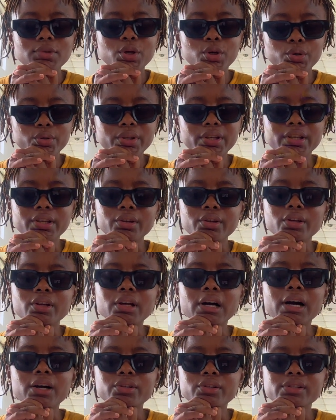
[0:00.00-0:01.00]
Okay,
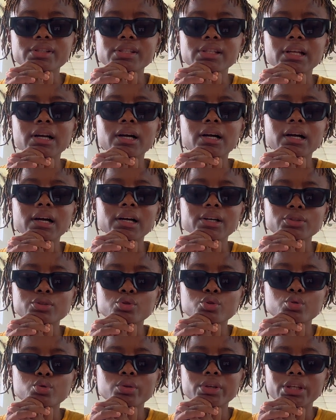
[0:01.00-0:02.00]
how does it now
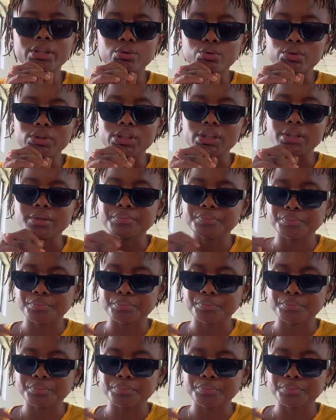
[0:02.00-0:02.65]
handle inulin?